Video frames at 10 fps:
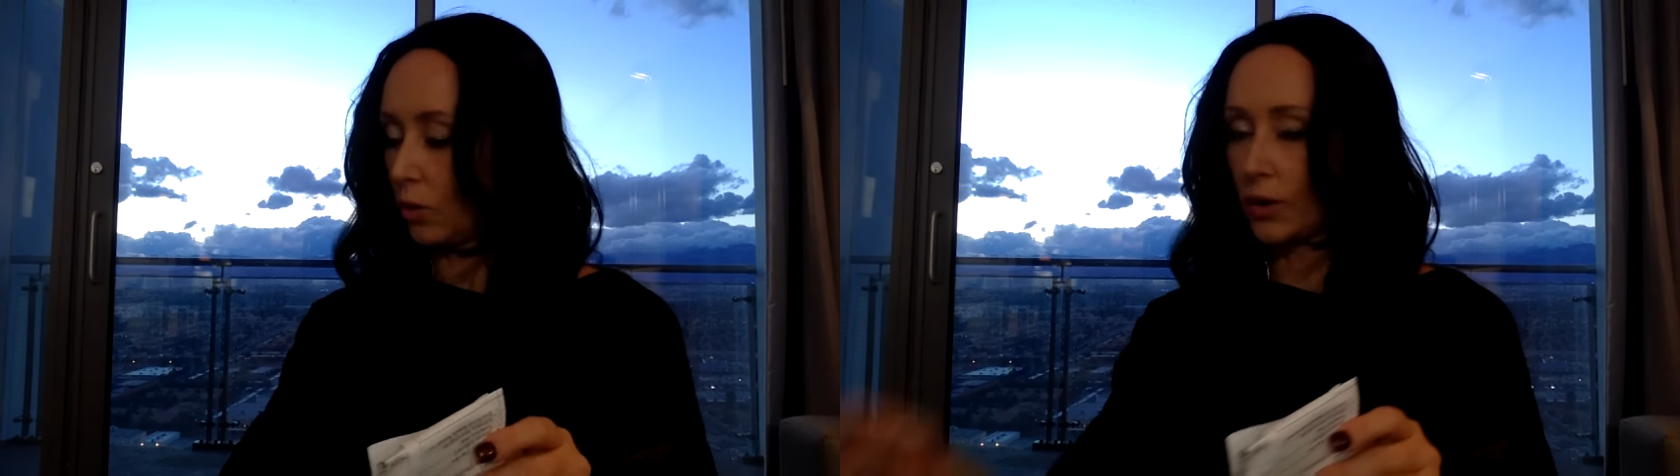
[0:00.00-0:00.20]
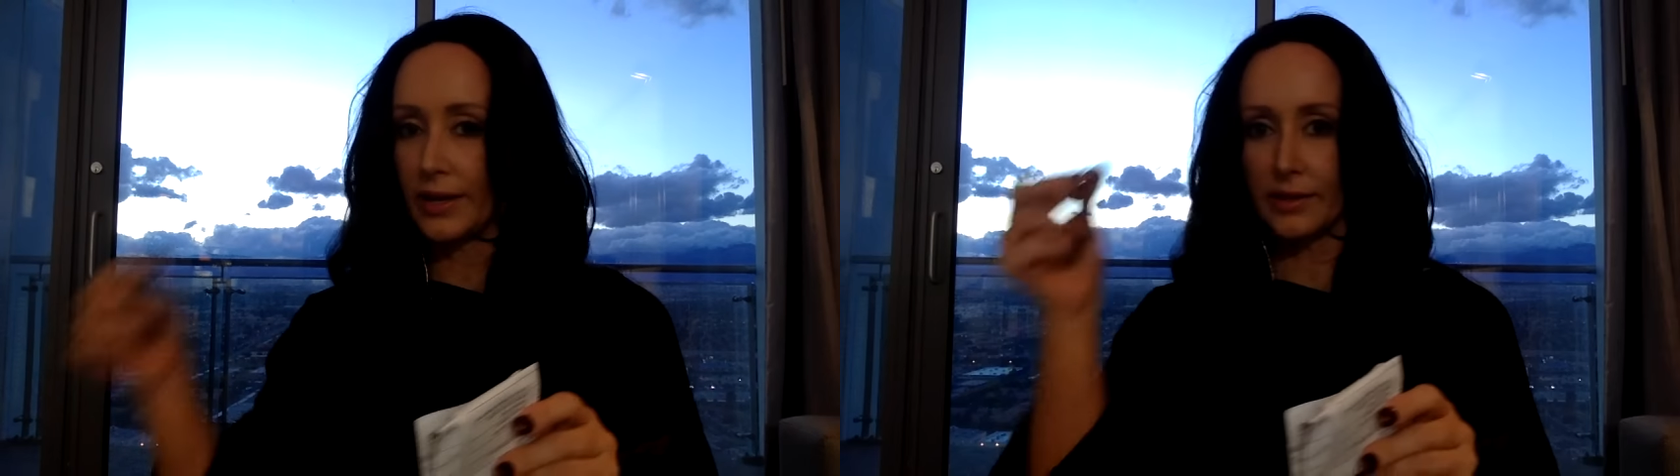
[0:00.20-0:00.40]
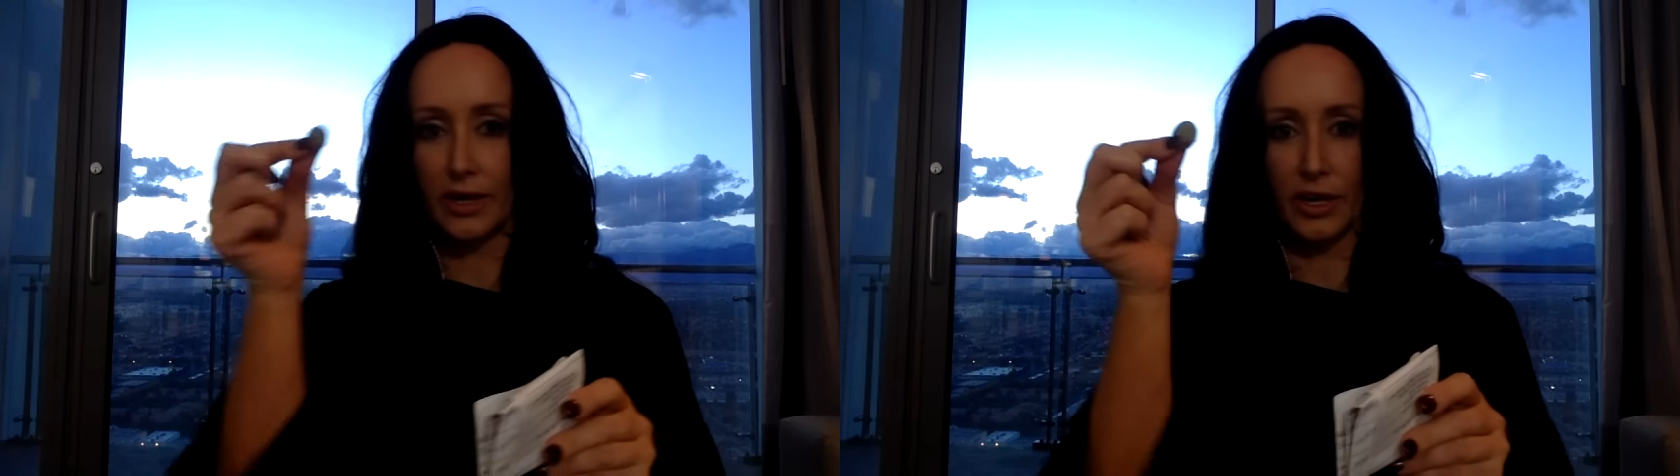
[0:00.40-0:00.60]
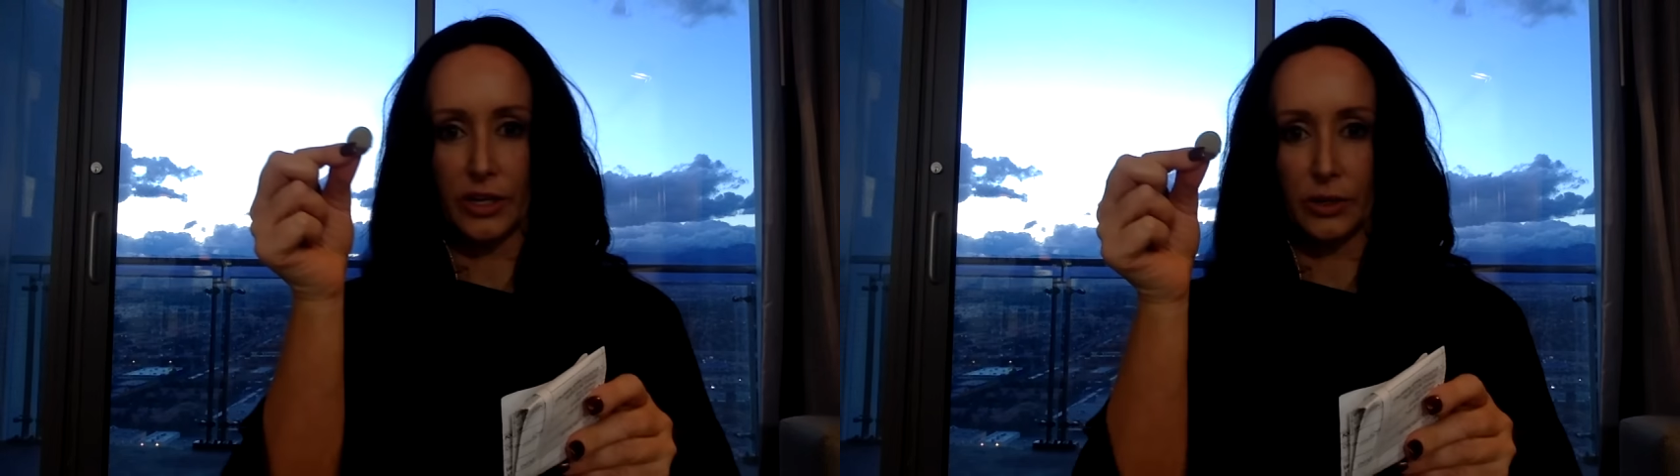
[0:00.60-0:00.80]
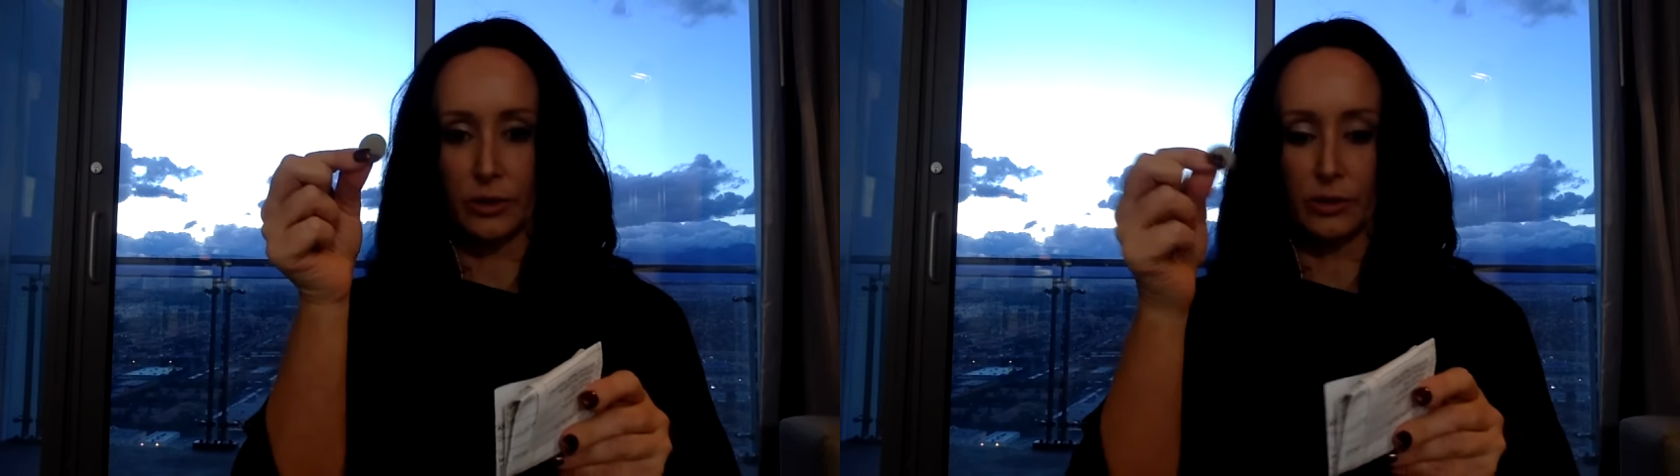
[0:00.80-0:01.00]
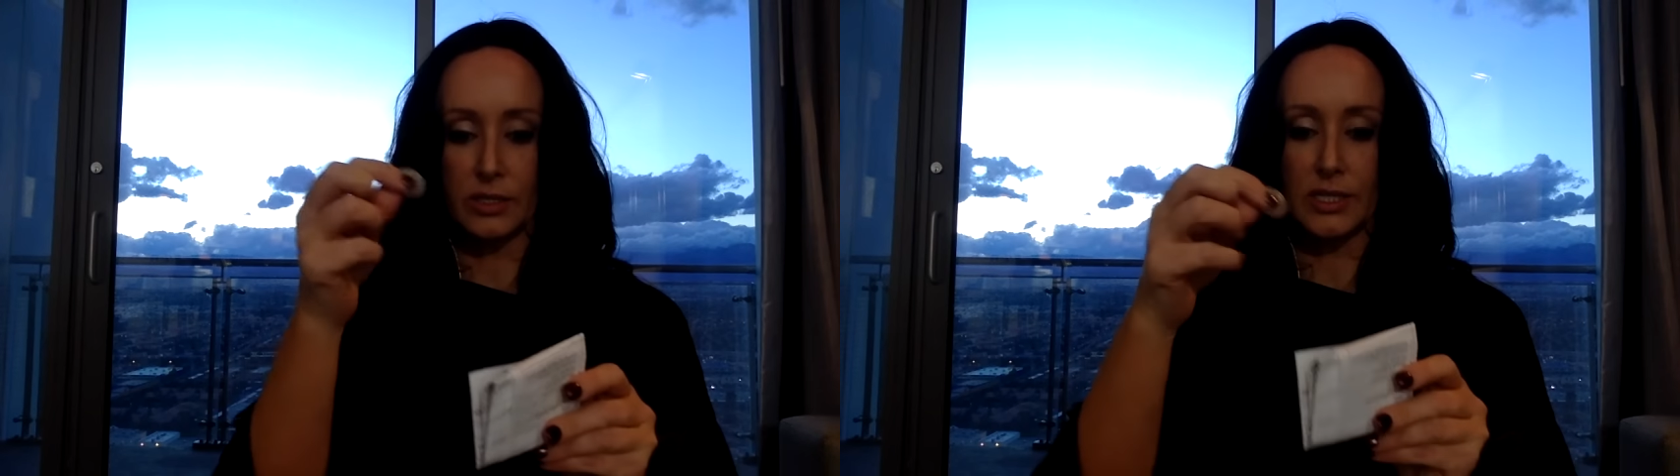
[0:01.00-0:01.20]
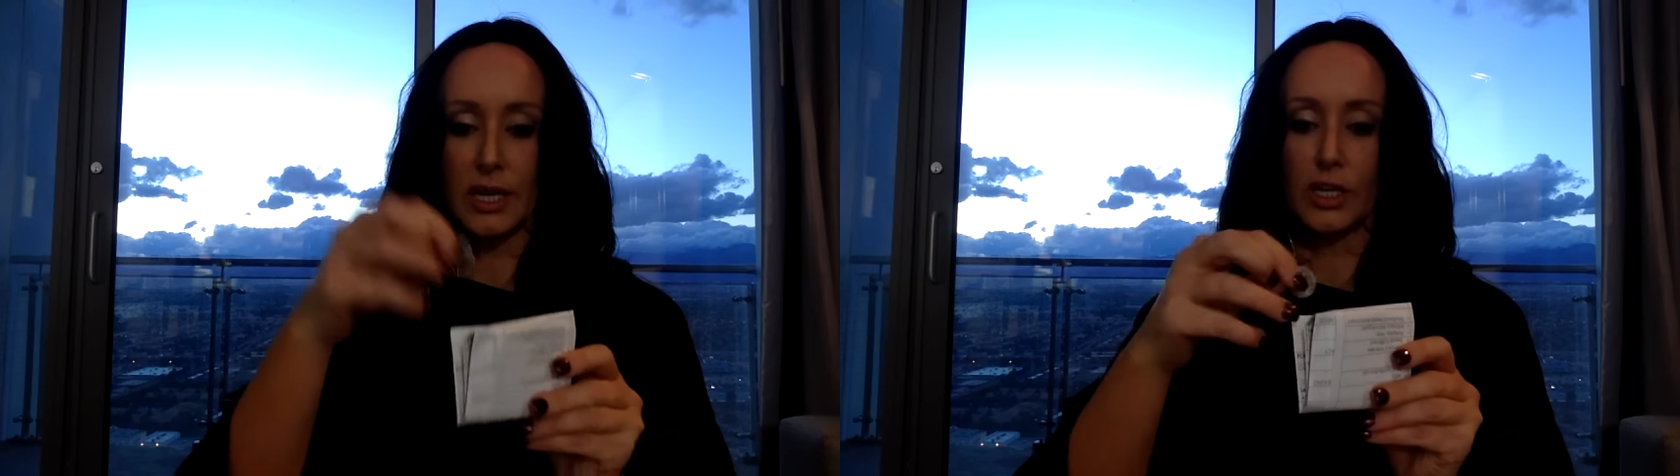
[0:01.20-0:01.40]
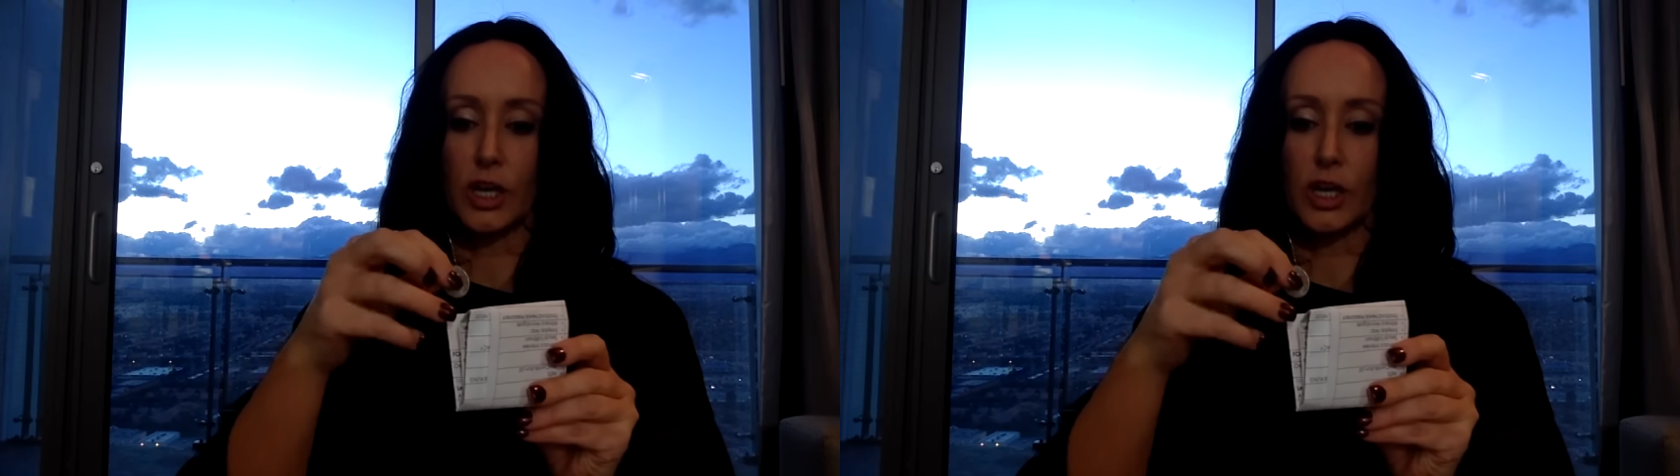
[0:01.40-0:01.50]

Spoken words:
coin that I used